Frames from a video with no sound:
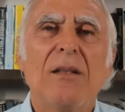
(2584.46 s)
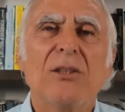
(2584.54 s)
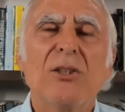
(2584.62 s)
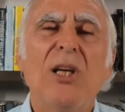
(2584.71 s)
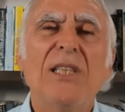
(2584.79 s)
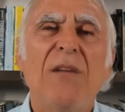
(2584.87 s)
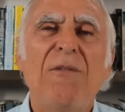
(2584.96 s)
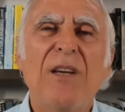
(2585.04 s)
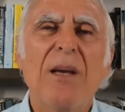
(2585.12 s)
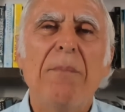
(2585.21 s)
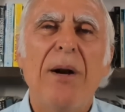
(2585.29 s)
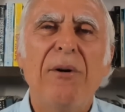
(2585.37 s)

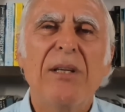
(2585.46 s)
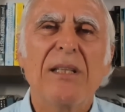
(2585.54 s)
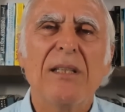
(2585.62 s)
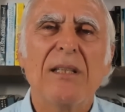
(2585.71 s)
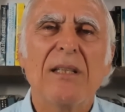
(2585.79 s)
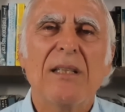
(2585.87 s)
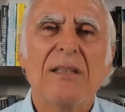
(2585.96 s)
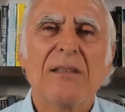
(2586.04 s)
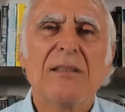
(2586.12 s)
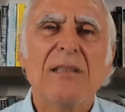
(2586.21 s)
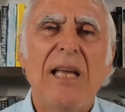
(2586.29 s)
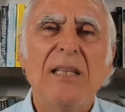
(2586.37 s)
Scientific American
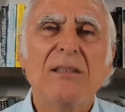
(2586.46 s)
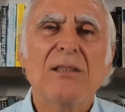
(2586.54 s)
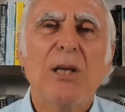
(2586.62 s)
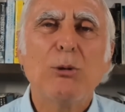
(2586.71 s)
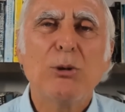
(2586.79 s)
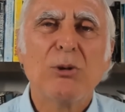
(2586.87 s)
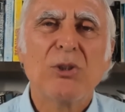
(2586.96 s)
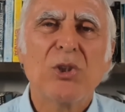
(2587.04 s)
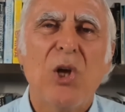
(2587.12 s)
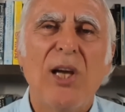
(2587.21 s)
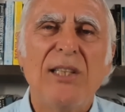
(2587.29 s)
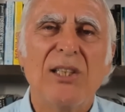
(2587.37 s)
saying social
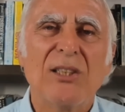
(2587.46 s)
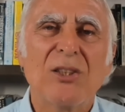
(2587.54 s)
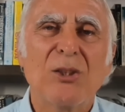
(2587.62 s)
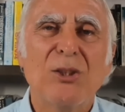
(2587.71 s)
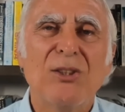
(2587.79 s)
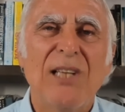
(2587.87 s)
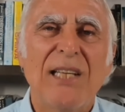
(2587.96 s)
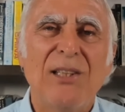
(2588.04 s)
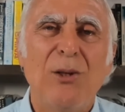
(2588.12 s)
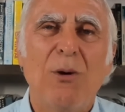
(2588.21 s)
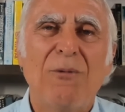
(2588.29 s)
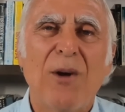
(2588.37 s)
scientists should
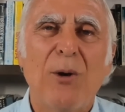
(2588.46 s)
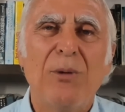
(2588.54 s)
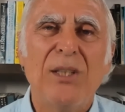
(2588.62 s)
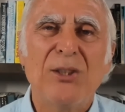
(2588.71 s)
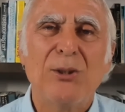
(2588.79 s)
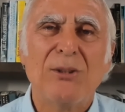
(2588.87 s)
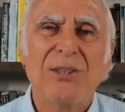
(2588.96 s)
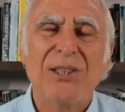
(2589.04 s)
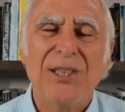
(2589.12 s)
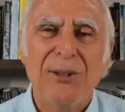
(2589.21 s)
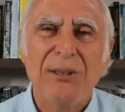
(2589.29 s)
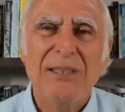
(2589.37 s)
take the UFO issue
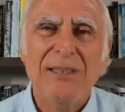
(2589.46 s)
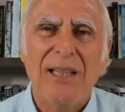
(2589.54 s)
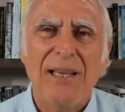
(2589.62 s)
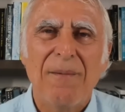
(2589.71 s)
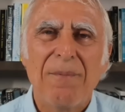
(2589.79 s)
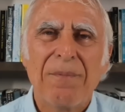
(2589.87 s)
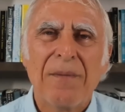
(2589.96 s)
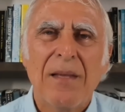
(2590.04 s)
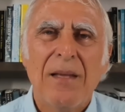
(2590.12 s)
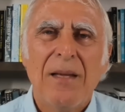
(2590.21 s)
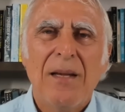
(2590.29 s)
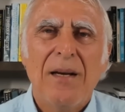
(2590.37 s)
seriously.
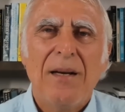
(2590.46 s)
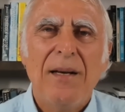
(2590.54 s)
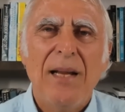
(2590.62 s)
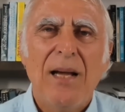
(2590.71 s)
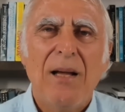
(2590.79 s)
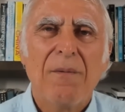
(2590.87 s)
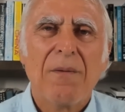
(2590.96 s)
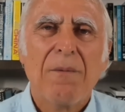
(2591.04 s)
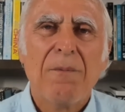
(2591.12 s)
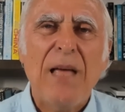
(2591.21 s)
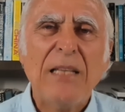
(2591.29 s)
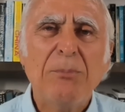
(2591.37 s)
Now,
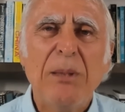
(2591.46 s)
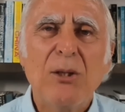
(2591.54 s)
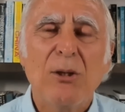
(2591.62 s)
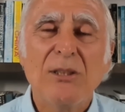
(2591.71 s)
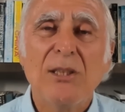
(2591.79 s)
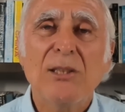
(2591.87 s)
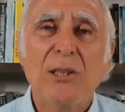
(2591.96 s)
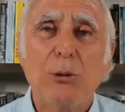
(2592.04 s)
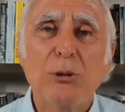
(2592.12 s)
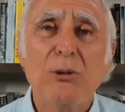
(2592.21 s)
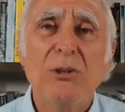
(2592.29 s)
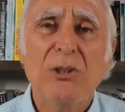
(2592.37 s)
that's because the
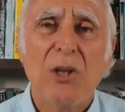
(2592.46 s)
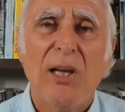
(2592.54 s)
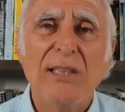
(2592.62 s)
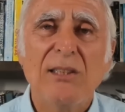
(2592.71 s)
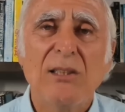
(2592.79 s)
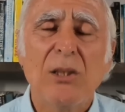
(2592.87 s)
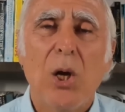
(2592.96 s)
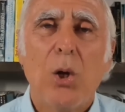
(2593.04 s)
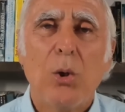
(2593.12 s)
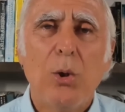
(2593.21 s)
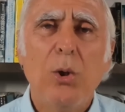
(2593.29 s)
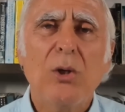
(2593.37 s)
social sciences
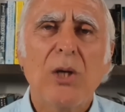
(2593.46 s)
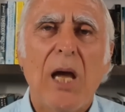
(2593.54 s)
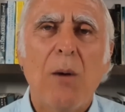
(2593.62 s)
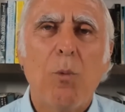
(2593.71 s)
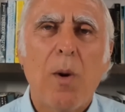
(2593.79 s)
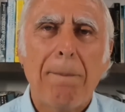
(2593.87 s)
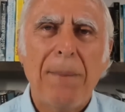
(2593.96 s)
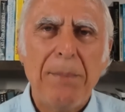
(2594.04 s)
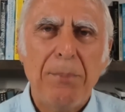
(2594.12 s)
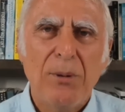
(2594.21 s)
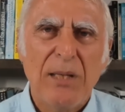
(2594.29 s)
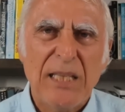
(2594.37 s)
look at what
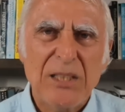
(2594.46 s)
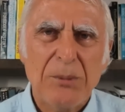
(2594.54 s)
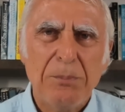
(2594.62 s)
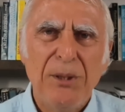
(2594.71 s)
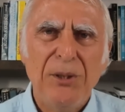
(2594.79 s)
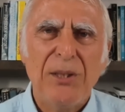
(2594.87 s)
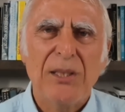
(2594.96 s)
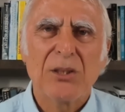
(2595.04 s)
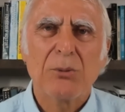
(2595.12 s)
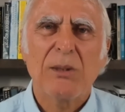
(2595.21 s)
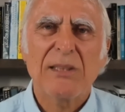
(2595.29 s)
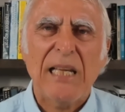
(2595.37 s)
people
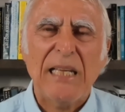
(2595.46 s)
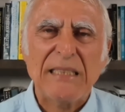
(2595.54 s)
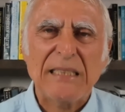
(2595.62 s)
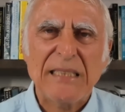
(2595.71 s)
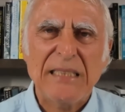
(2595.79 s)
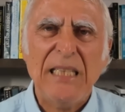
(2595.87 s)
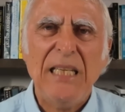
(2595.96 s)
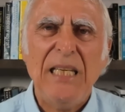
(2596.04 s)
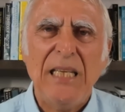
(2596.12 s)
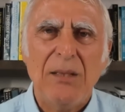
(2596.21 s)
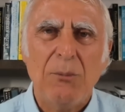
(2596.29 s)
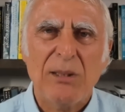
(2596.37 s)
experience, what they
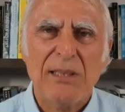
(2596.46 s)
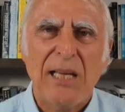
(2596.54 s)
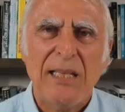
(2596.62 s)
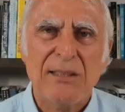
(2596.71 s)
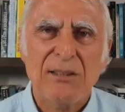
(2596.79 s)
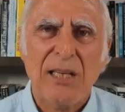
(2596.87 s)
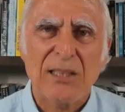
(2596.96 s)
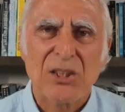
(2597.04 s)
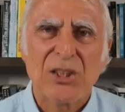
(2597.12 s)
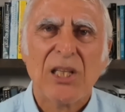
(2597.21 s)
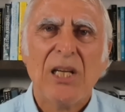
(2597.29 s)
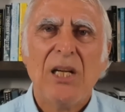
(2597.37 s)
see and what they
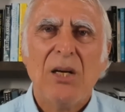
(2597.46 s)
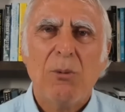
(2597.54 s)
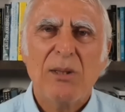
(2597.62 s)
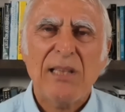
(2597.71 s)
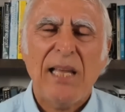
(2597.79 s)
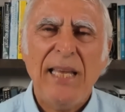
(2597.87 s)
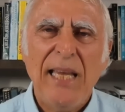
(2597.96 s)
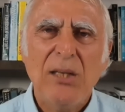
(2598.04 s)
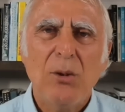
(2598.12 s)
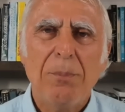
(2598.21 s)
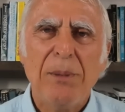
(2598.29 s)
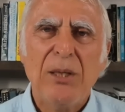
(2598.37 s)
touch, what they
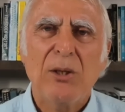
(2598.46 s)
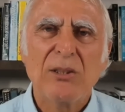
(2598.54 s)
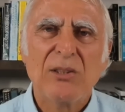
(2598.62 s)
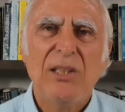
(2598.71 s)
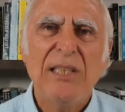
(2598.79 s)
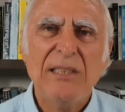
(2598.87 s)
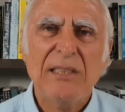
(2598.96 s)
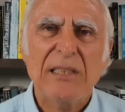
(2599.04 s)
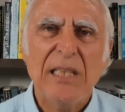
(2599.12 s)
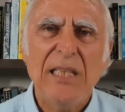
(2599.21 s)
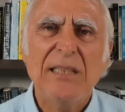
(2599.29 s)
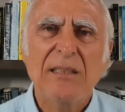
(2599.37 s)
handle, because this
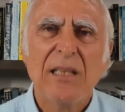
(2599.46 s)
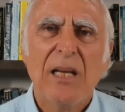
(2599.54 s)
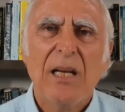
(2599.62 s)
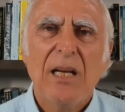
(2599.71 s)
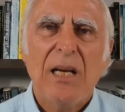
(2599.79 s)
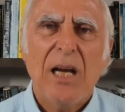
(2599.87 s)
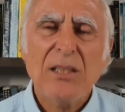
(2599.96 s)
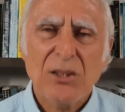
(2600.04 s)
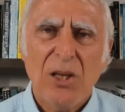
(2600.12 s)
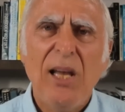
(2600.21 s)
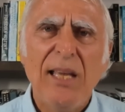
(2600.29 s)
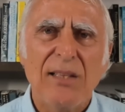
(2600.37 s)
is a
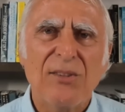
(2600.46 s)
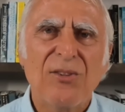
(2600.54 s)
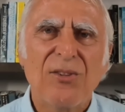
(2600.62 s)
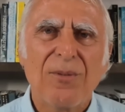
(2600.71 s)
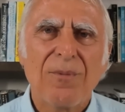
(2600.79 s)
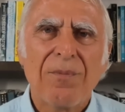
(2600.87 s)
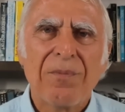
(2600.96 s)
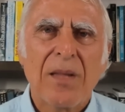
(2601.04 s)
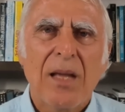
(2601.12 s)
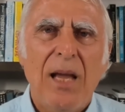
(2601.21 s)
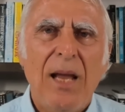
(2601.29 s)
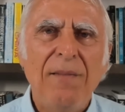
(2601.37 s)
science.
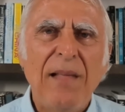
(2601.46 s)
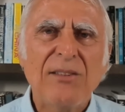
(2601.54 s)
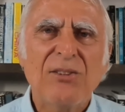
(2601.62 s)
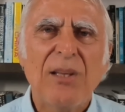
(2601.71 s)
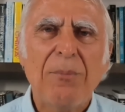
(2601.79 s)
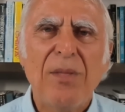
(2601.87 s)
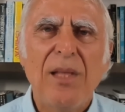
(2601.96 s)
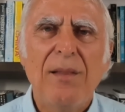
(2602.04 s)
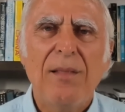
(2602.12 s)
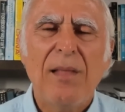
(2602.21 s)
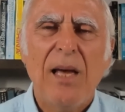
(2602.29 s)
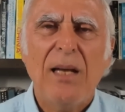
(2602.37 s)
And that's
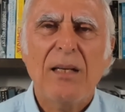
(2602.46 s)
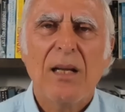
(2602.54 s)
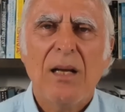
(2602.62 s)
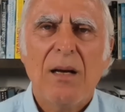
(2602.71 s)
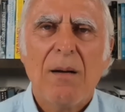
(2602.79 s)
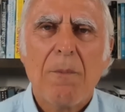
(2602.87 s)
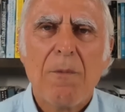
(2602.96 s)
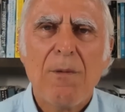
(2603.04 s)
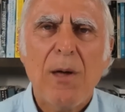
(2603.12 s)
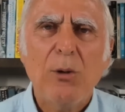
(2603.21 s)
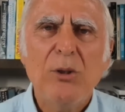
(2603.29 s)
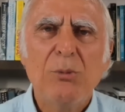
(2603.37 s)
something that
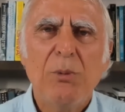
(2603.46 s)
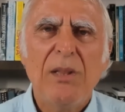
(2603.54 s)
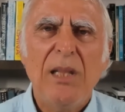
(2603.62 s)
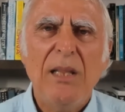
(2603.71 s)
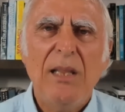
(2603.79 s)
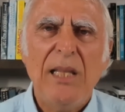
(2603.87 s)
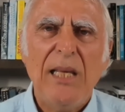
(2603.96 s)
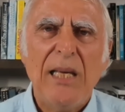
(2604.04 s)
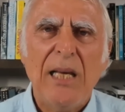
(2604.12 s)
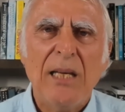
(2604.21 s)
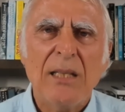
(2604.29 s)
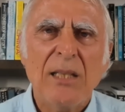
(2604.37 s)
those within
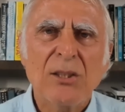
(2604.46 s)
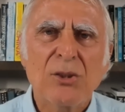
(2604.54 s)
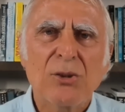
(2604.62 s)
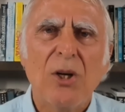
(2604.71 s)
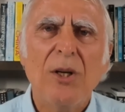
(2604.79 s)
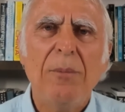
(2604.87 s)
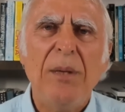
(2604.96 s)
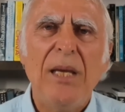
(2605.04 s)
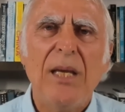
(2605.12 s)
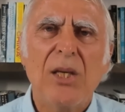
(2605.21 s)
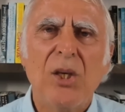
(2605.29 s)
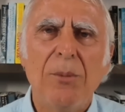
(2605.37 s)
the
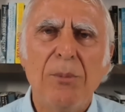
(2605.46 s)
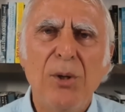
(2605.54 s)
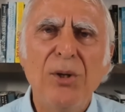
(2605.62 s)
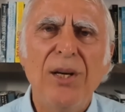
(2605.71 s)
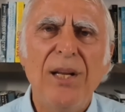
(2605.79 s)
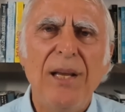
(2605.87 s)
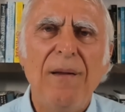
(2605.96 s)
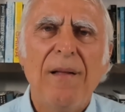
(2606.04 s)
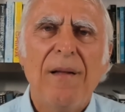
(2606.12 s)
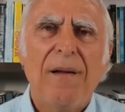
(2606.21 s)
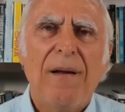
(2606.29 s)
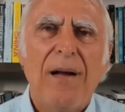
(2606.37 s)
astronomy community
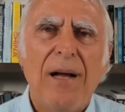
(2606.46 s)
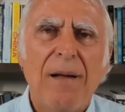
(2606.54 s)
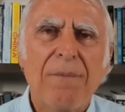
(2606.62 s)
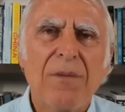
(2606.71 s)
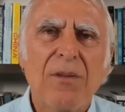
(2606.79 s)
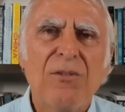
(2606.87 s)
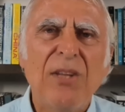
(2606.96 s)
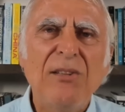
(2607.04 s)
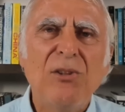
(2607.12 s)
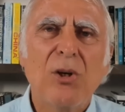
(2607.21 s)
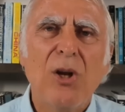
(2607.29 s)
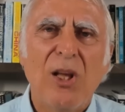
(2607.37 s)

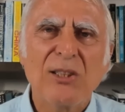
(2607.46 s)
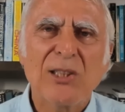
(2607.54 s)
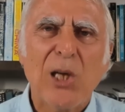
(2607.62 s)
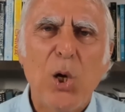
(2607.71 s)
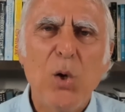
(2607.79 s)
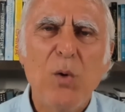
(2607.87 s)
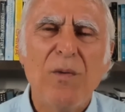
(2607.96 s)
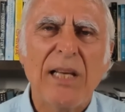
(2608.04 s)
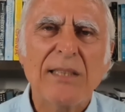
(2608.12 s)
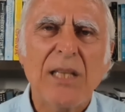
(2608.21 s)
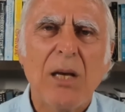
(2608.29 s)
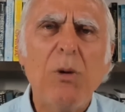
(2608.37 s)
tend to gloss over.
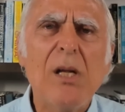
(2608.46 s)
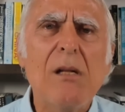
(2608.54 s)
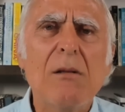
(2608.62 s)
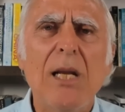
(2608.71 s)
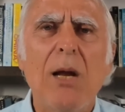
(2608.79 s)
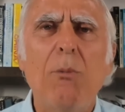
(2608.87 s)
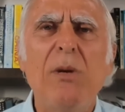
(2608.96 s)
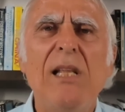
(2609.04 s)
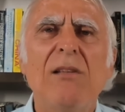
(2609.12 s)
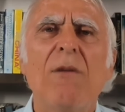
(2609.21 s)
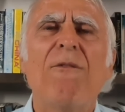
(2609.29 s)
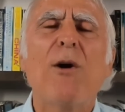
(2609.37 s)
They say, well, you know, we
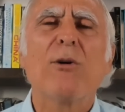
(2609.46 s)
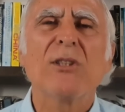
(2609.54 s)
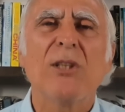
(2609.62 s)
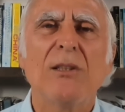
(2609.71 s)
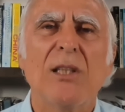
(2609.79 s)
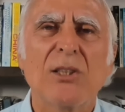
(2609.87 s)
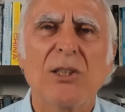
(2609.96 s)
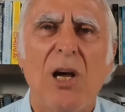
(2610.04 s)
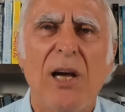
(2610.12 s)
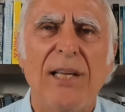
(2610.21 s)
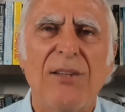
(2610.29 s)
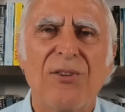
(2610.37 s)
need to focus on the
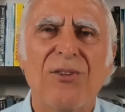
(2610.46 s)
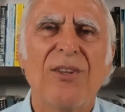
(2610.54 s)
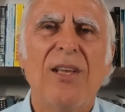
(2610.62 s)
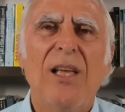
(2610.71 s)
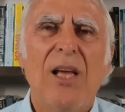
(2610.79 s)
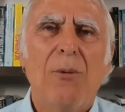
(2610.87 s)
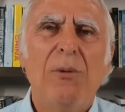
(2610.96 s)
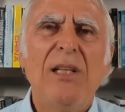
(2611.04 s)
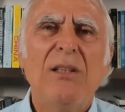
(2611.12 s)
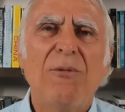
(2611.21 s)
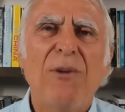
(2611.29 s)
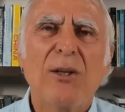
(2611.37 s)
science. We
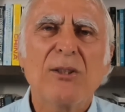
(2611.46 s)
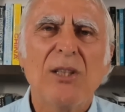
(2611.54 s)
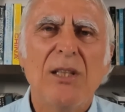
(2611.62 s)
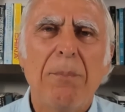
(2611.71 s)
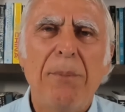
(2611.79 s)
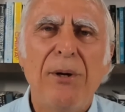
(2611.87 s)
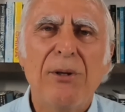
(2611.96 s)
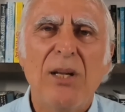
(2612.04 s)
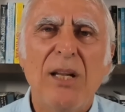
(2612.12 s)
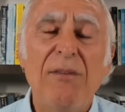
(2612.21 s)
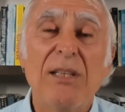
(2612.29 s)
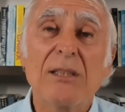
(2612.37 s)
need to focus on the
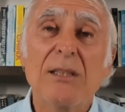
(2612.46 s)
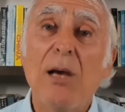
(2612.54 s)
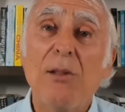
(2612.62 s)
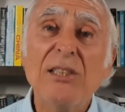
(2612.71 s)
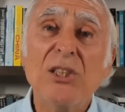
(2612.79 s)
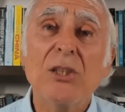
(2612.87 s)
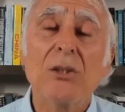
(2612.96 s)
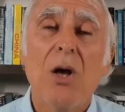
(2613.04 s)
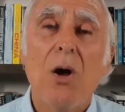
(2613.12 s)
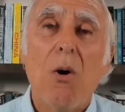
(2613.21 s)
empirical evidence. No, that's just